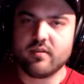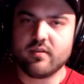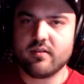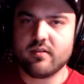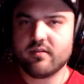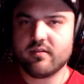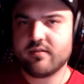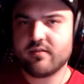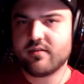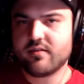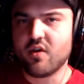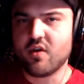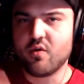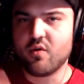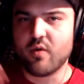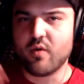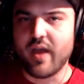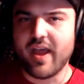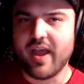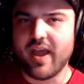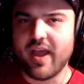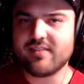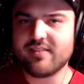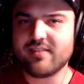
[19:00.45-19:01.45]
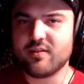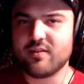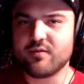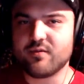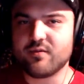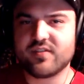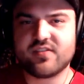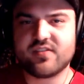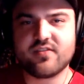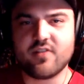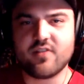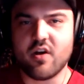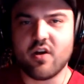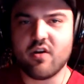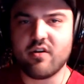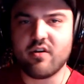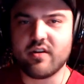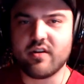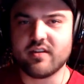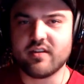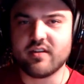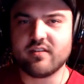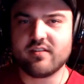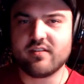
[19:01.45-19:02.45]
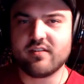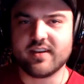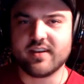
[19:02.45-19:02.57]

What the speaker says: so as you've started,